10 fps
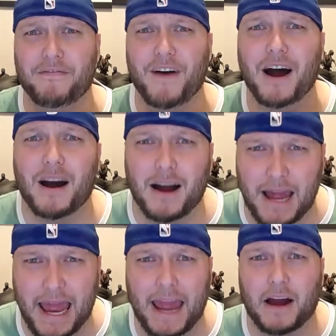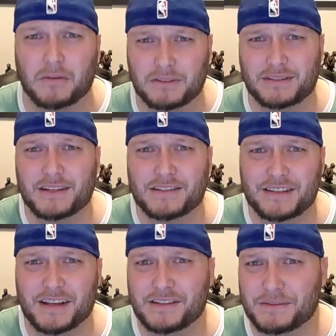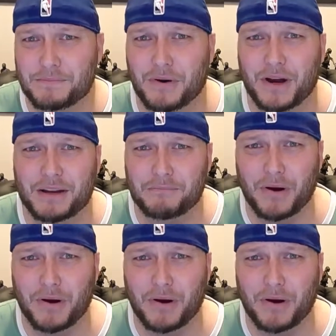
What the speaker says: far outdoes mine.